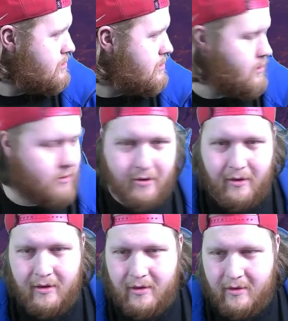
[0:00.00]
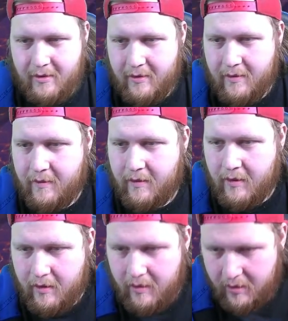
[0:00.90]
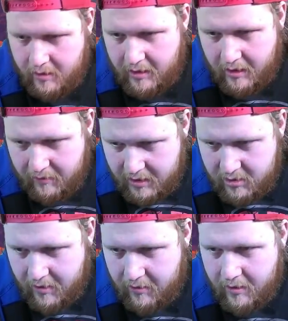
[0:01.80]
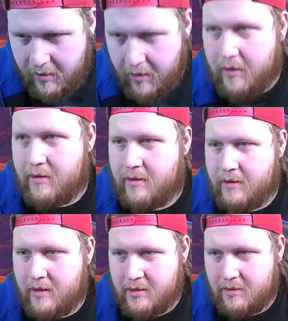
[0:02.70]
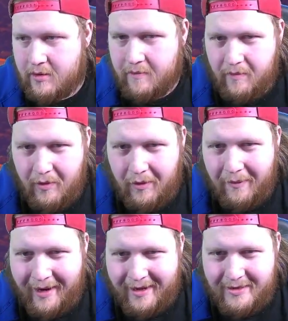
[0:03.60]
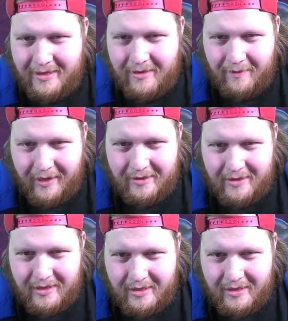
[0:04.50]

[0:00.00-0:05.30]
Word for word: Oh no. Did anyone else drown? No. That's good. Oh, Michael's. Michael's.